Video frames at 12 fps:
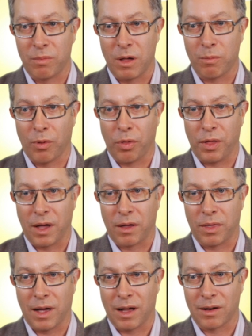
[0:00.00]
People think
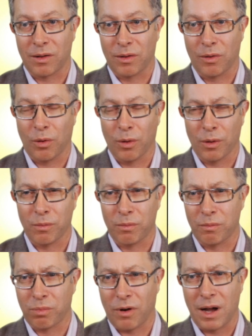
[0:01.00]
that gold
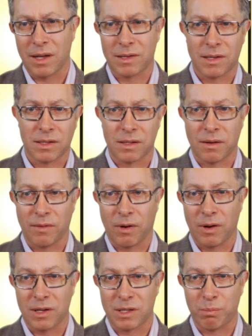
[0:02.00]
price is a
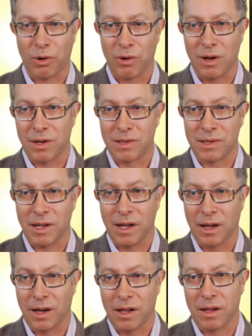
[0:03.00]
very spurious
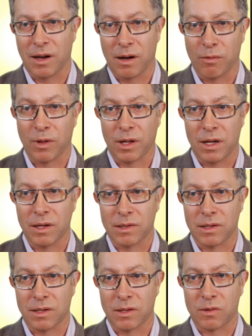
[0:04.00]
thing, and it really
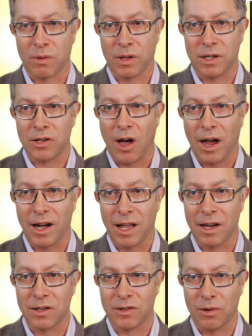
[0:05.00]
isn't. It's really tied
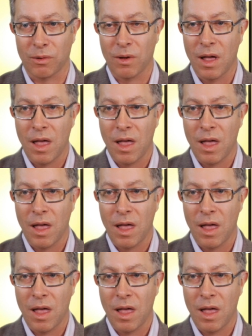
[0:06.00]
into